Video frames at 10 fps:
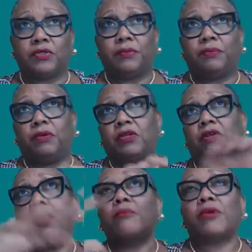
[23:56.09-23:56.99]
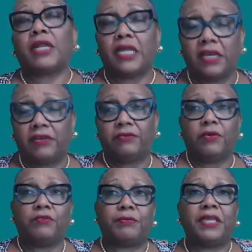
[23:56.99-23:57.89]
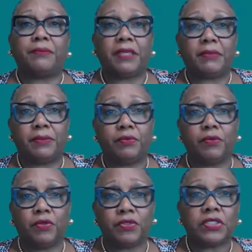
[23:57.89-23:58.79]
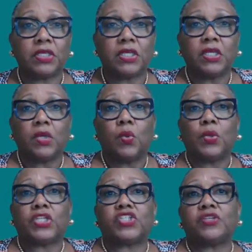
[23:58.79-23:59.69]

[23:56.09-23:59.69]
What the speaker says: or the broad umbrella of being baby boomers, which